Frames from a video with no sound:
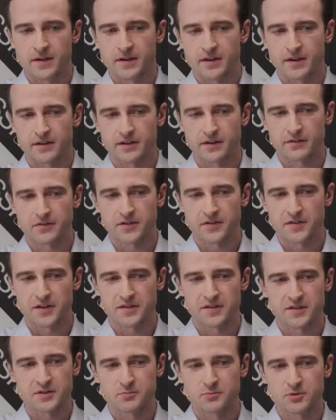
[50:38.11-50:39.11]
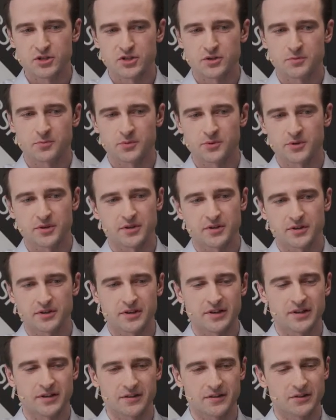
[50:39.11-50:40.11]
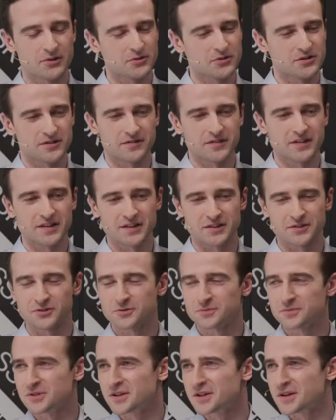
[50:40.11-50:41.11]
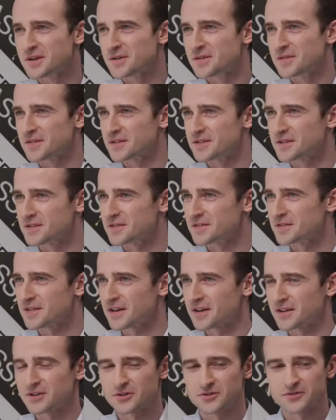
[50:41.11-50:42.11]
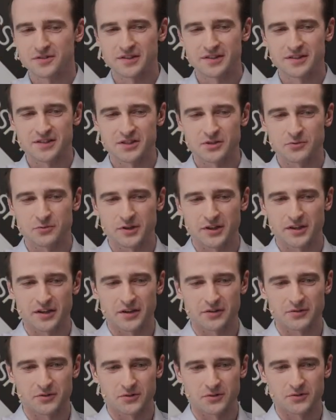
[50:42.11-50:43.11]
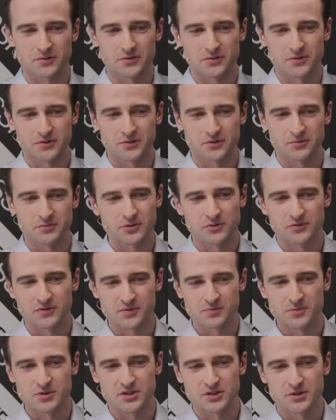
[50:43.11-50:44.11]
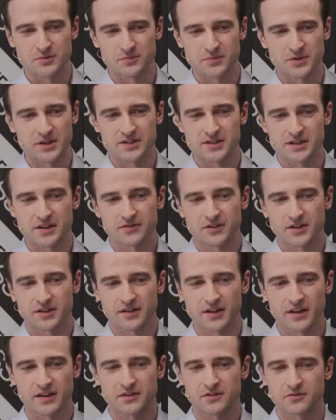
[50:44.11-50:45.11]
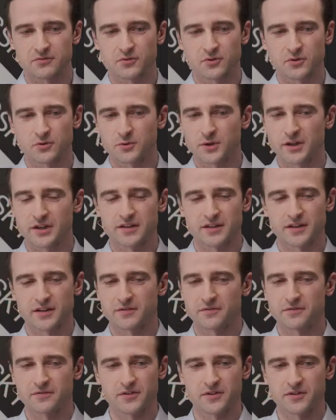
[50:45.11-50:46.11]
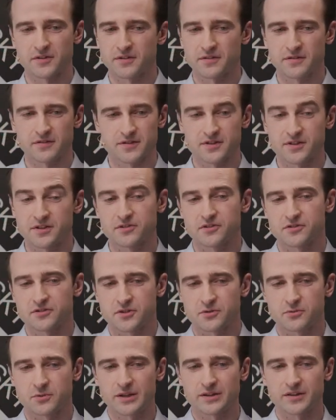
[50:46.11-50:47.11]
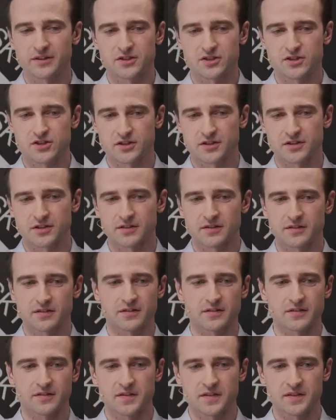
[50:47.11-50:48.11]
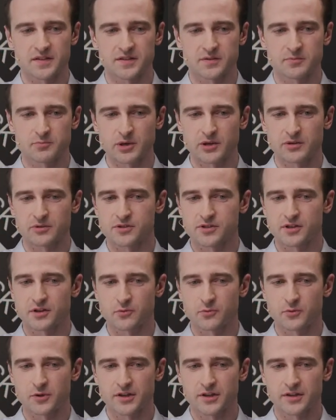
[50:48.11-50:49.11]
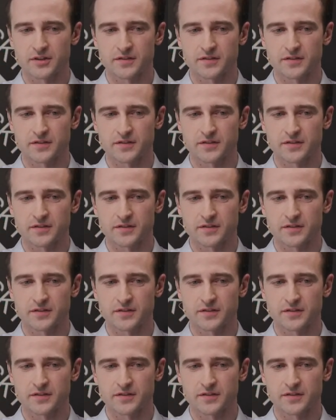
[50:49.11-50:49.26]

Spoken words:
And after that, this bishop looks really grim. I don't really see way how to improve this bishop. Yes, after knight d4, white have a serious advantage, and these pawns are weak.